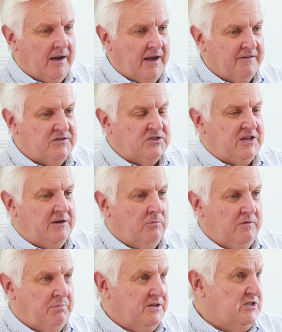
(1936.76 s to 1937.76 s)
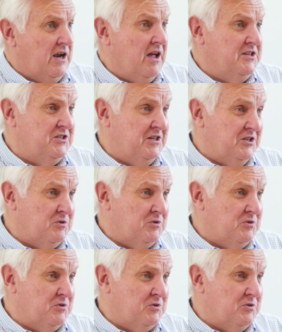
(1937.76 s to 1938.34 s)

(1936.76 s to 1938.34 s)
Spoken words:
I have to say we've been delighted.